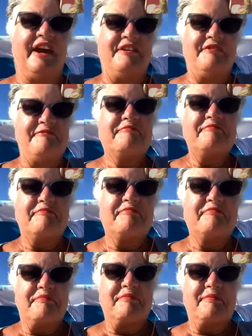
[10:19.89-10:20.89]
So yes, I
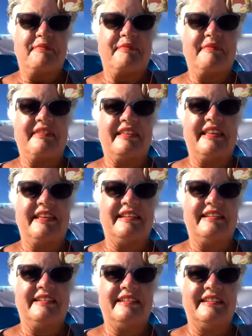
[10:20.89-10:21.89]
just needed that for my
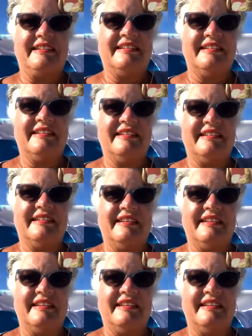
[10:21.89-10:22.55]
sanity. Really,